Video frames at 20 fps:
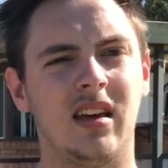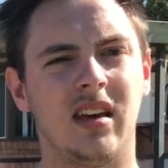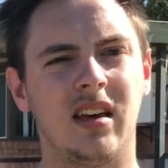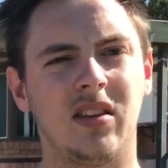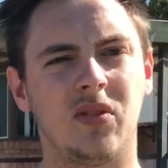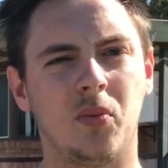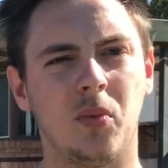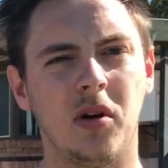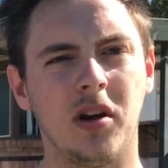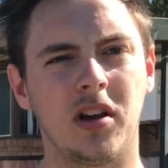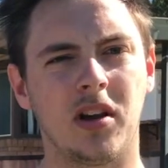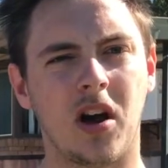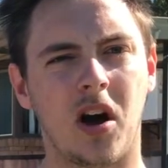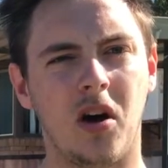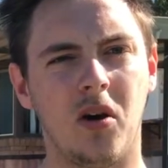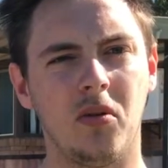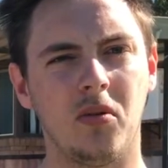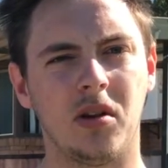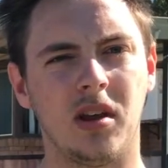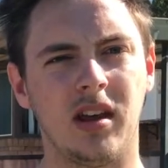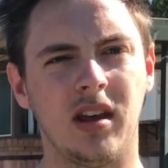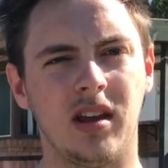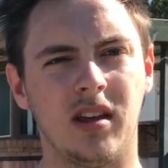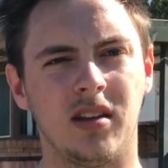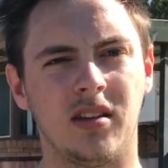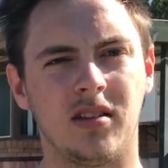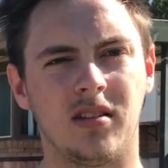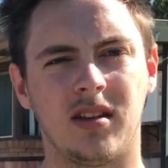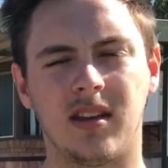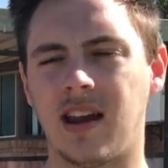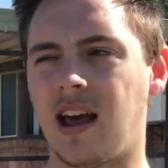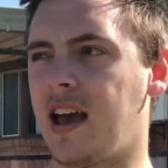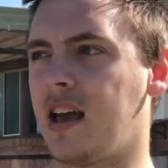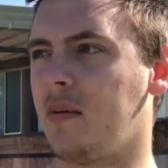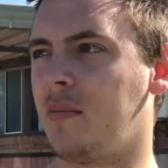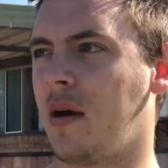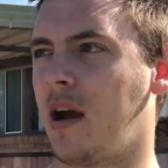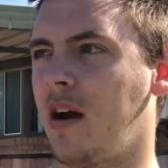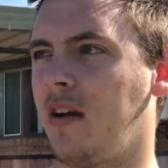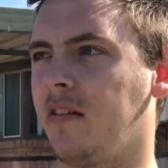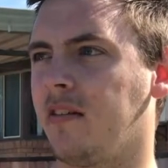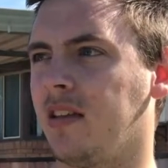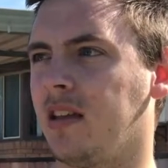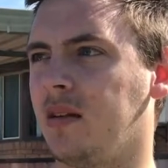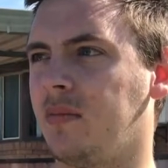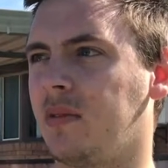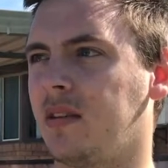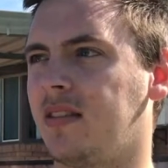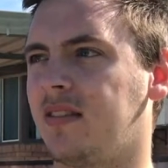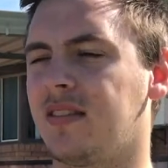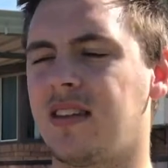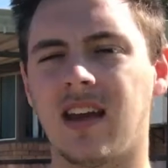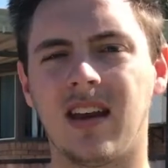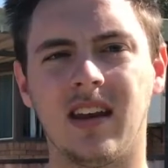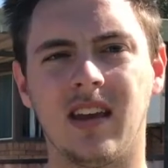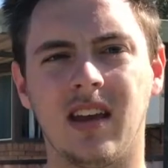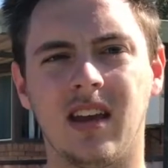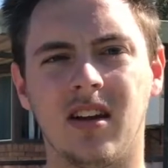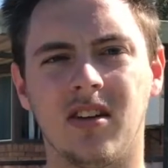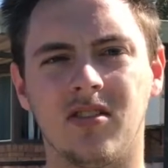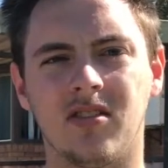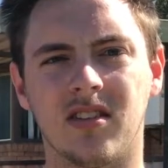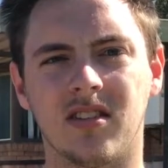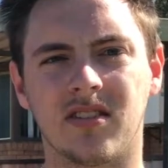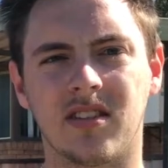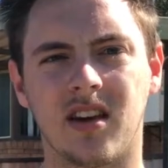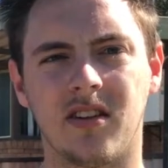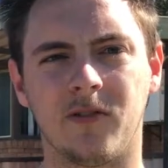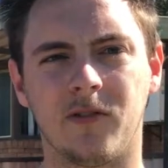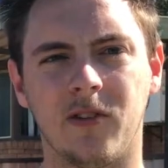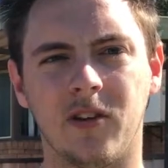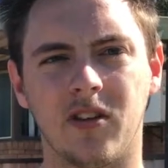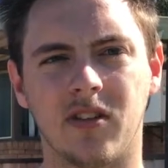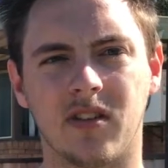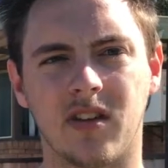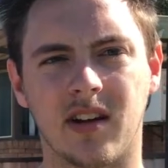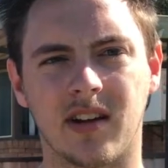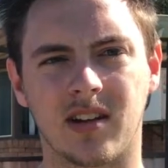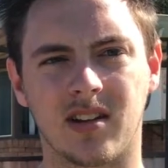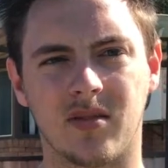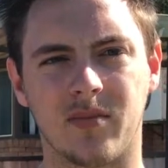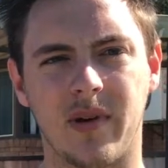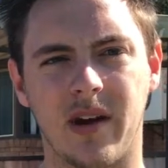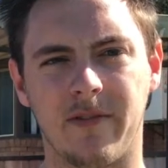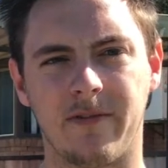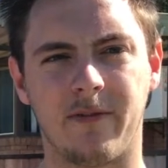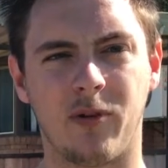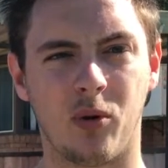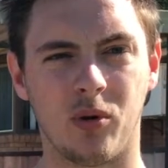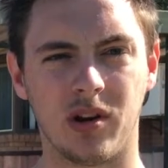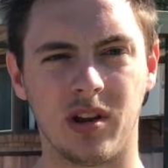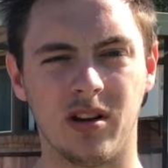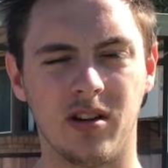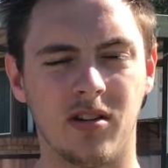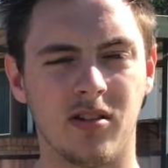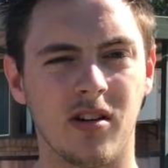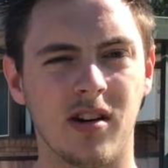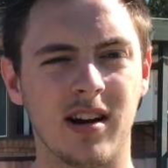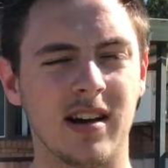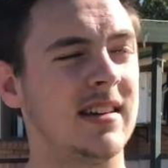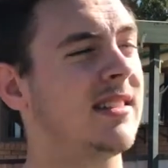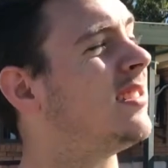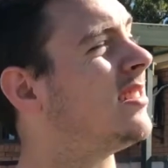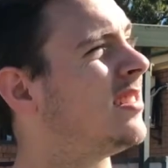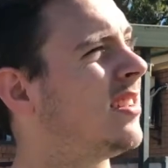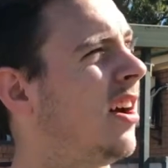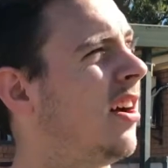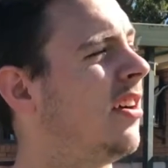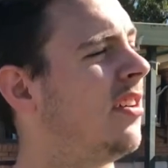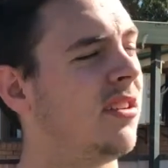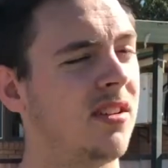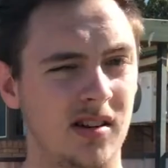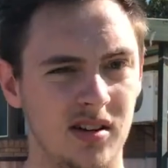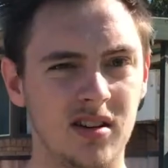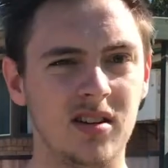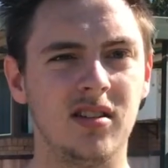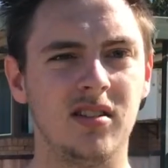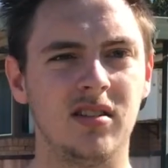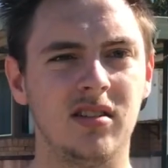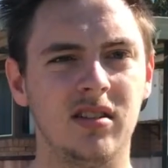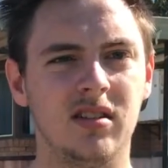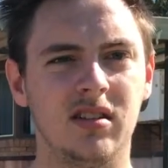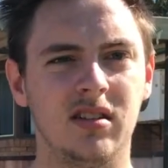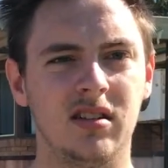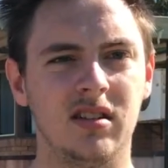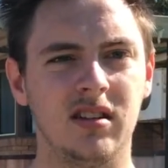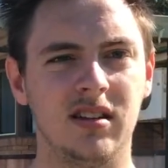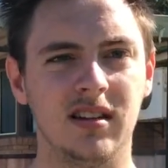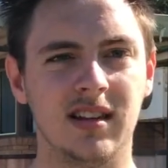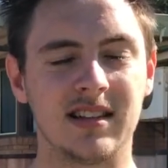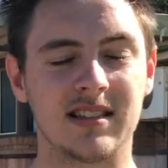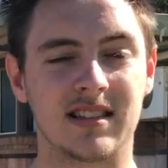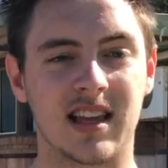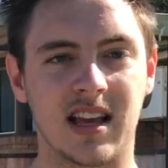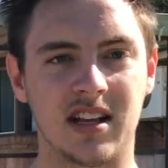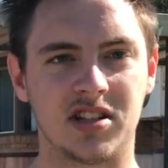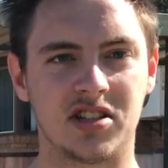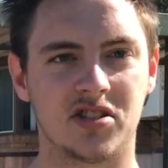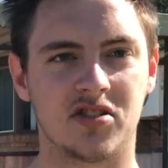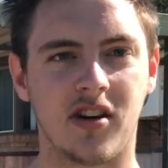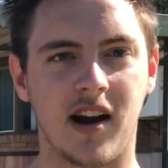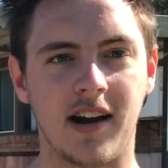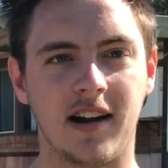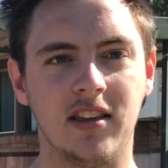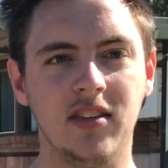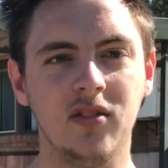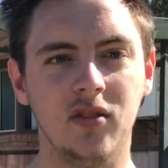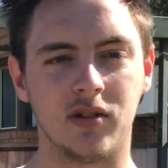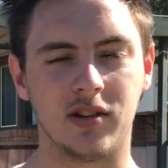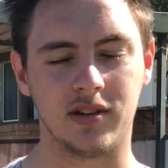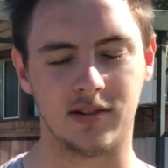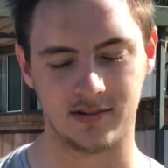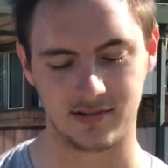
It's pretty cold here today apparently, but standing here in the sun feels like it's about 40 degrees, so let's get straight into it.